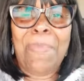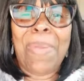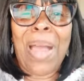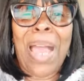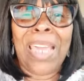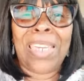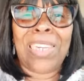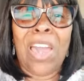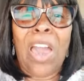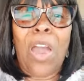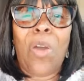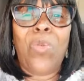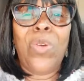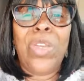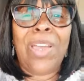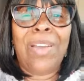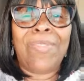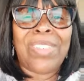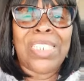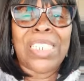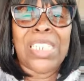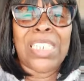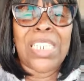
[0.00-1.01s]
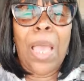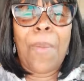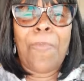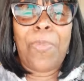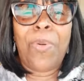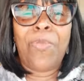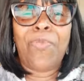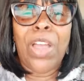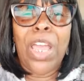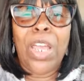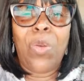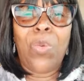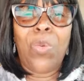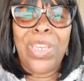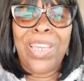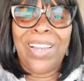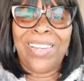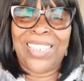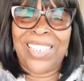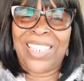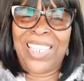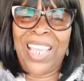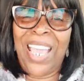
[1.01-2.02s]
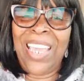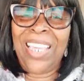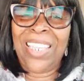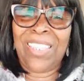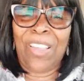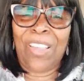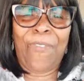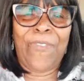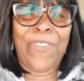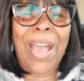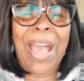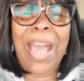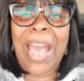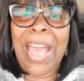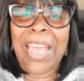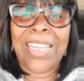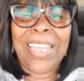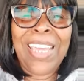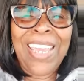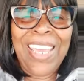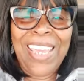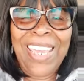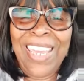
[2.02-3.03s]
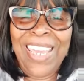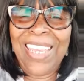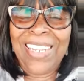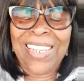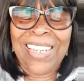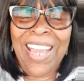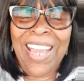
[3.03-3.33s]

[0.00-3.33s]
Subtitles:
My God, we are separated. We are sanctified in